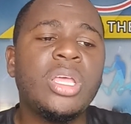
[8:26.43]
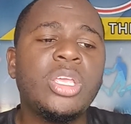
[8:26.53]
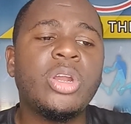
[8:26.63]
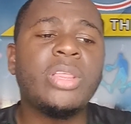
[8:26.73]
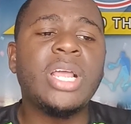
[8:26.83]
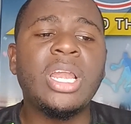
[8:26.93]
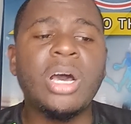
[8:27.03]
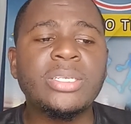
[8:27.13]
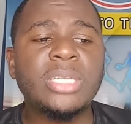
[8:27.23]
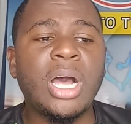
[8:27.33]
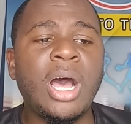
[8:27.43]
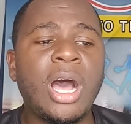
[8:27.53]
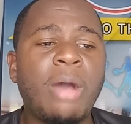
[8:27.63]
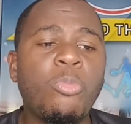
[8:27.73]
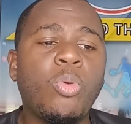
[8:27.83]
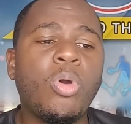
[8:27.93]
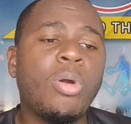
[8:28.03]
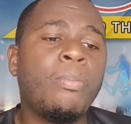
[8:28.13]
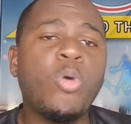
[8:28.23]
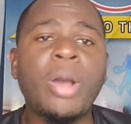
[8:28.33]
You know, they lost
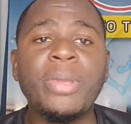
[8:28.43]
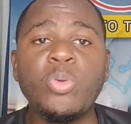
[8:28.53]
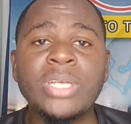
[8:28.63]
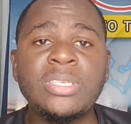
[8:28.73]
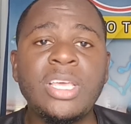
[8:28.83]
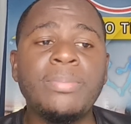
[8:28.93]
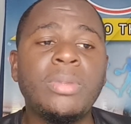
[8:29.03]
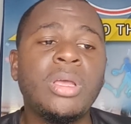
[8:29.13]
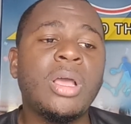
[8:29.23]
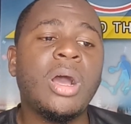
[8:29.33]
Mohammad Wasim.